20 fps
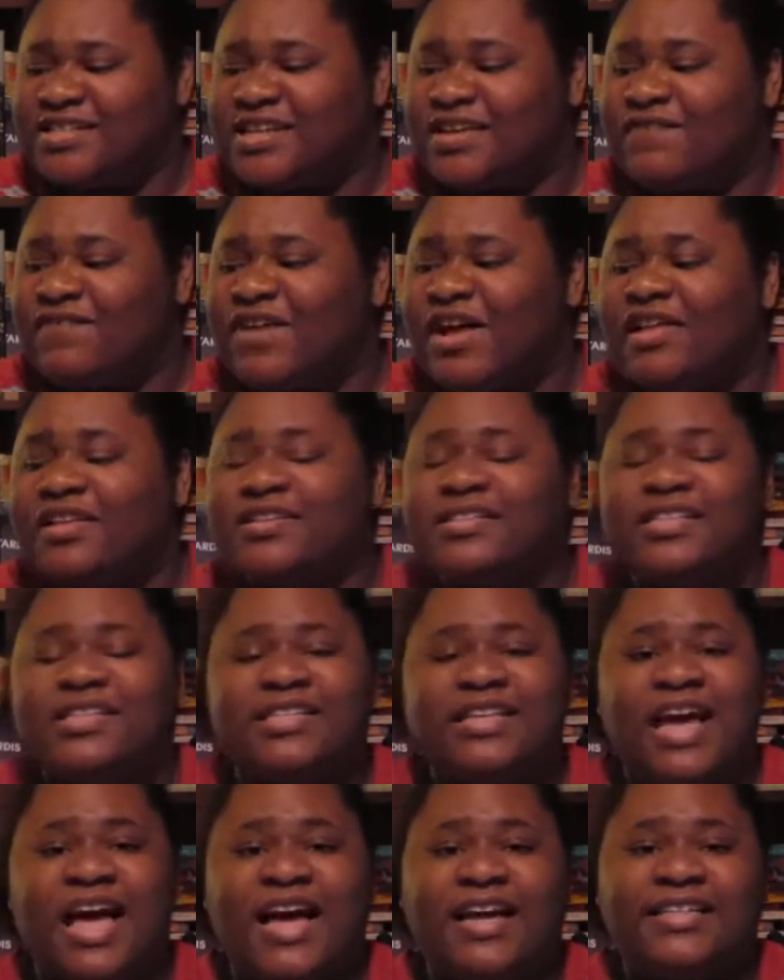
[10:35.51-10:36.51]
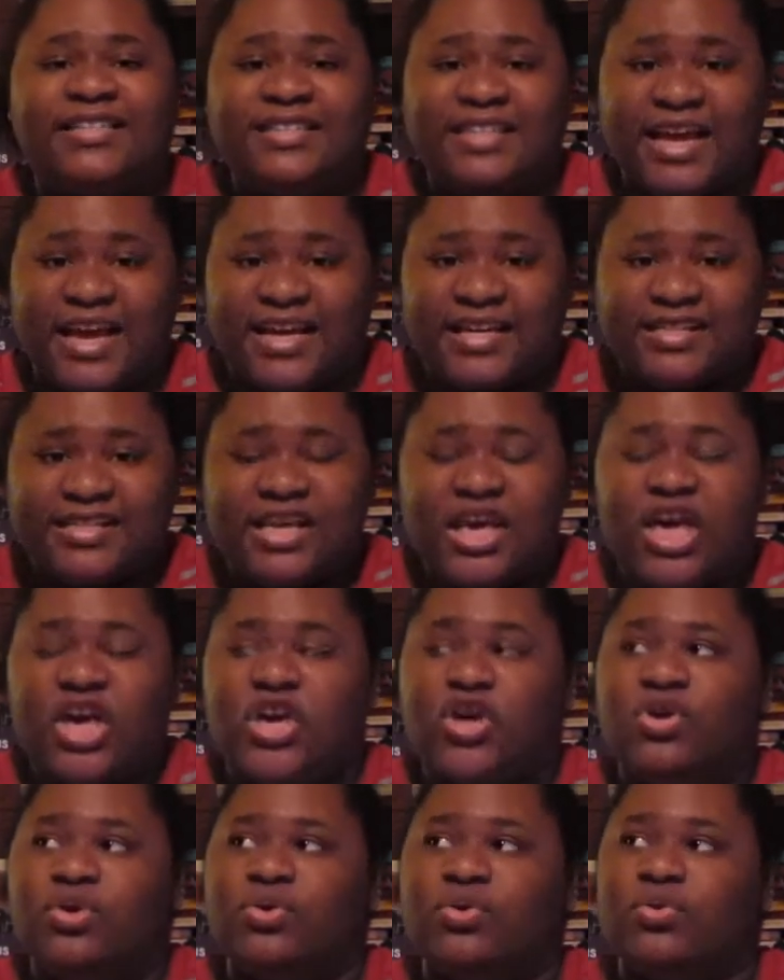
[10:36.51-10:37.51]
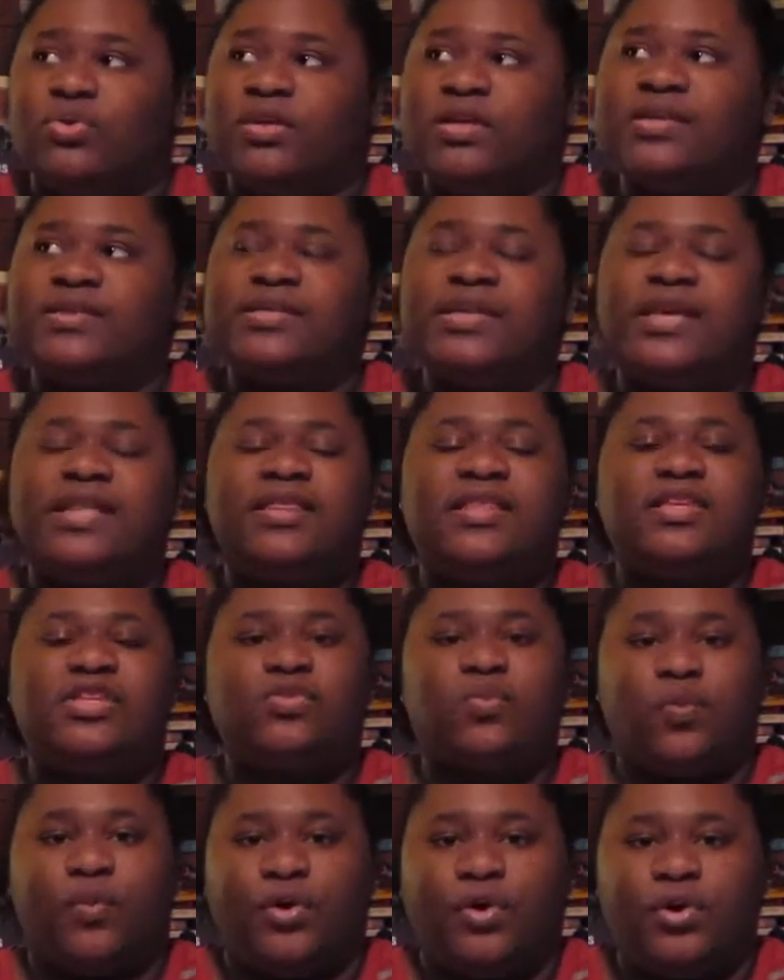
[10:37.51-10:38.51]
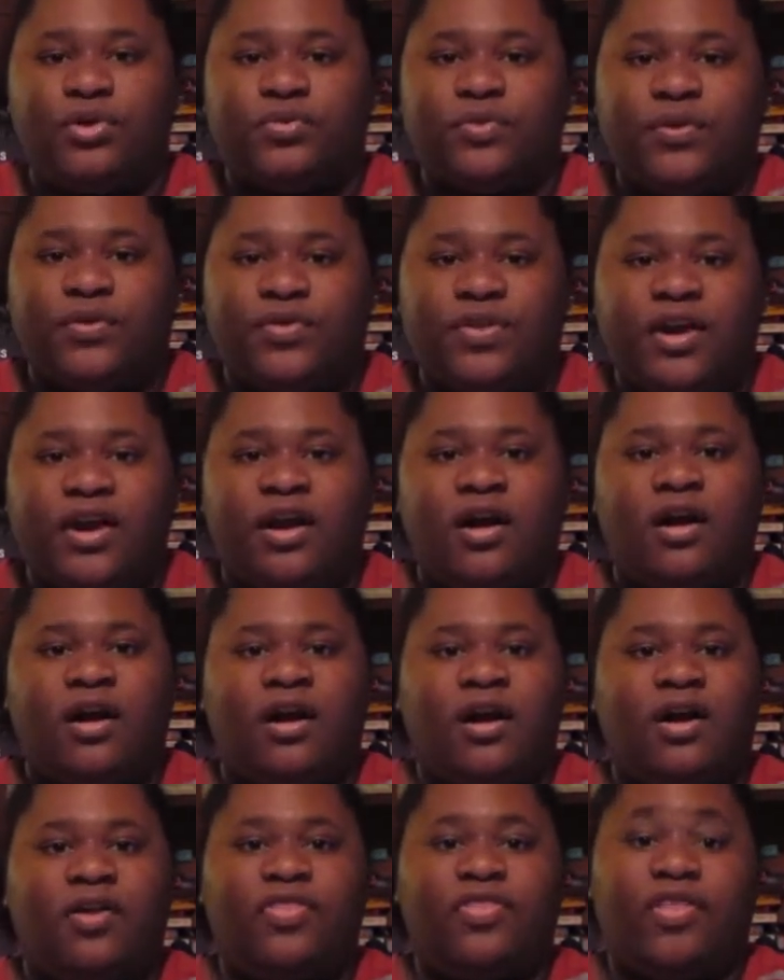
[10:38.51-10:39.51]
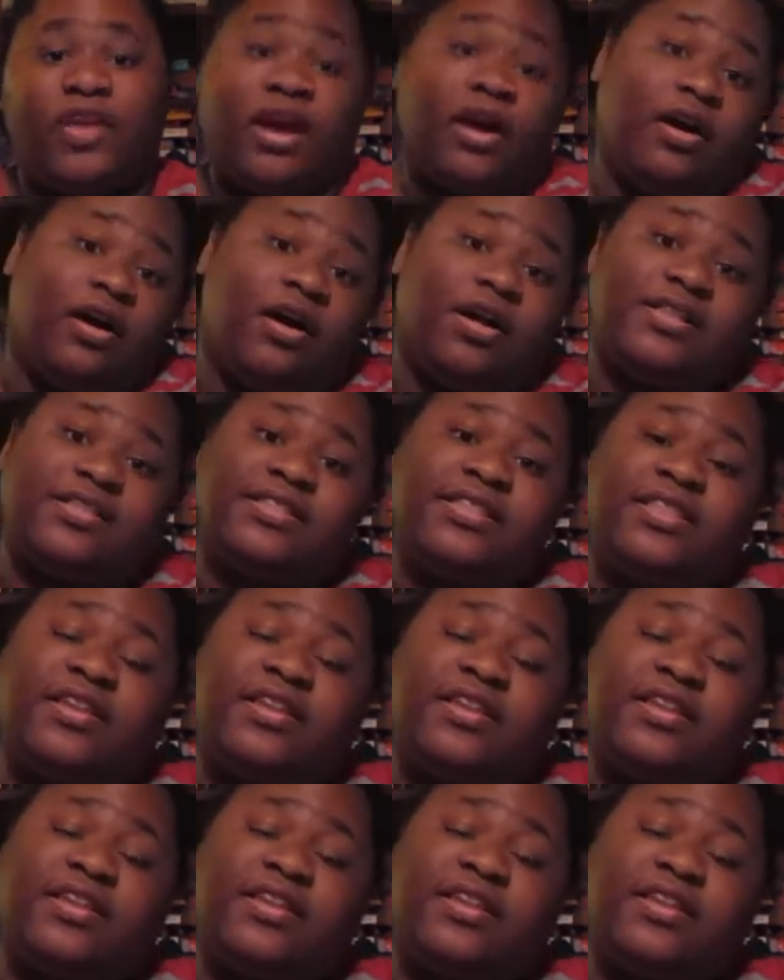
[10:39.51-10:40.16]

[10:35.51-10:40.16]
It follows this guy Dex who lives in this world where there are Therons.